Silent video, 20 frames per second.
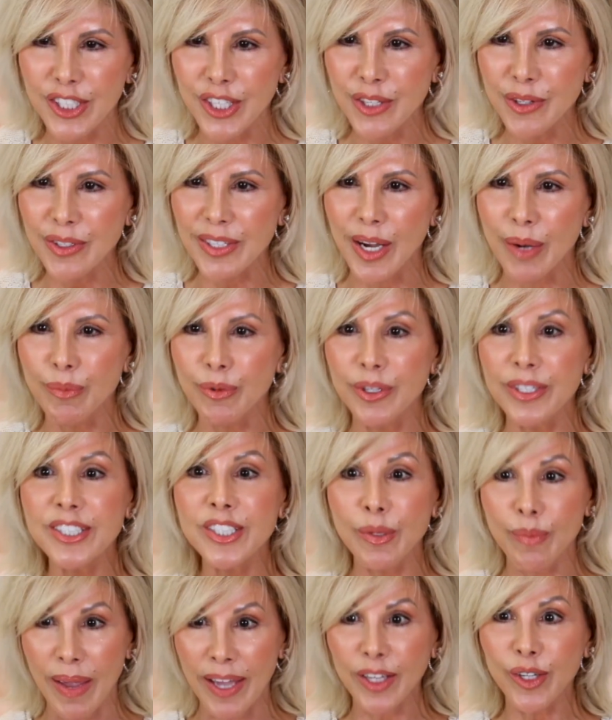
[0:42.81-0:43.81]
cucumber and
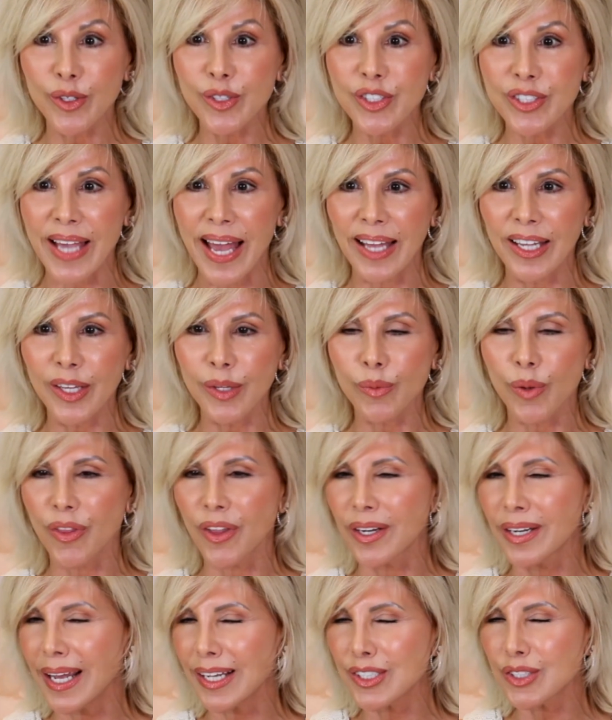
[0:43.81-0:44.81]
tomato salad with
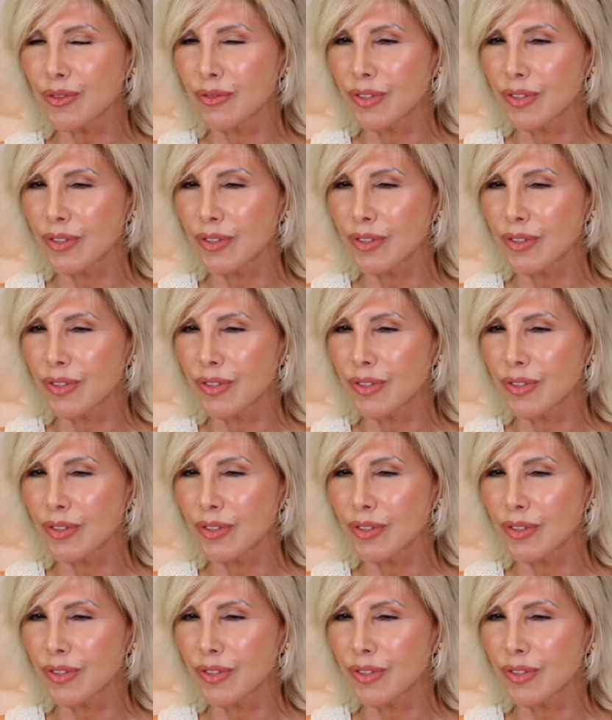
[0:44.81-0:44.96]
a nice